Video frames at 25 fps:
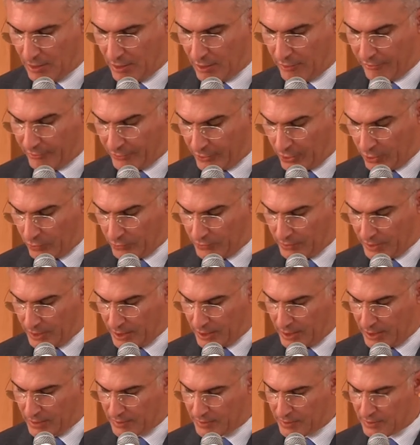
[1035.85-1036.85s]
Of note
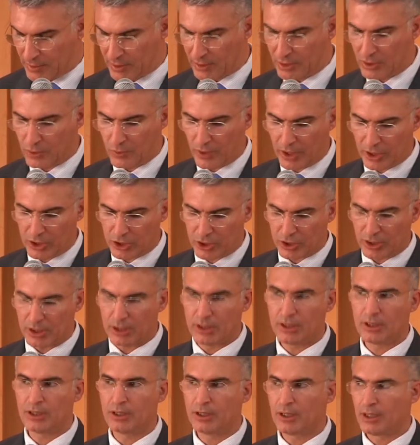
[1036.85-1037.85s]
is the
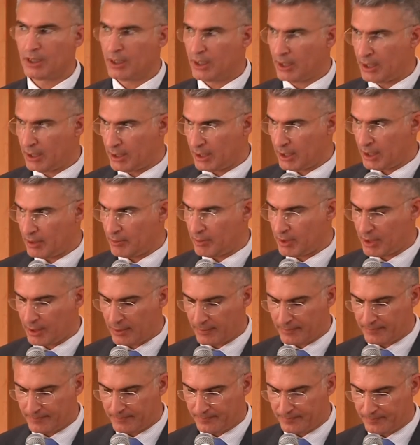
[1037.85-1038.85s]
situation in
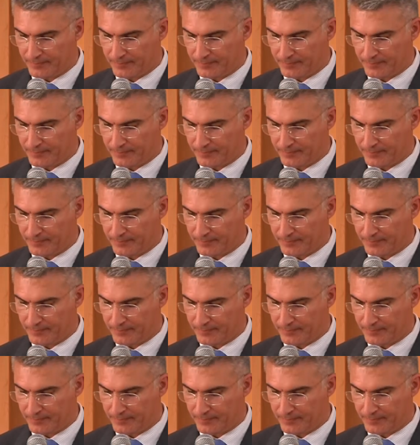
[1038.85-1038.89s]
Libya.